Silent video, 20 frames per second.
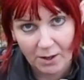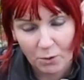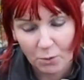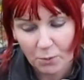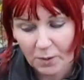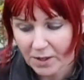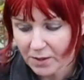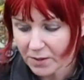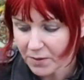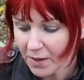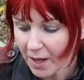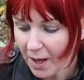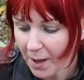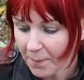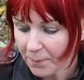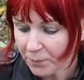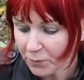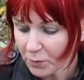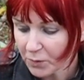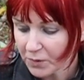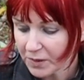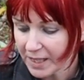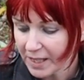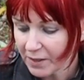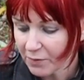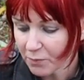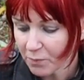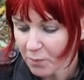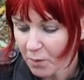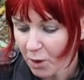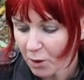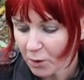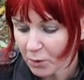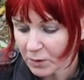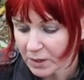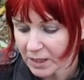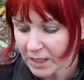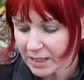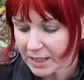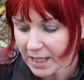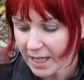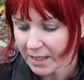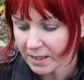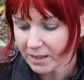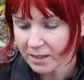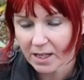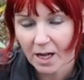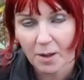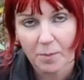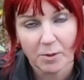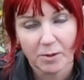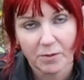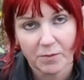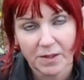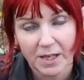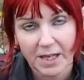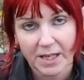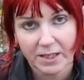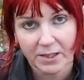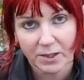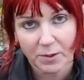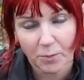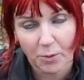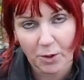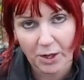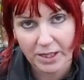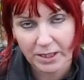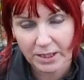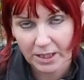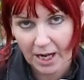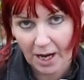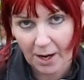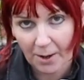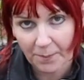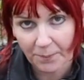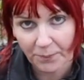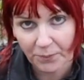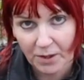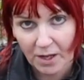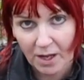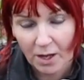With leaf mould, it takes a couple of years to break down.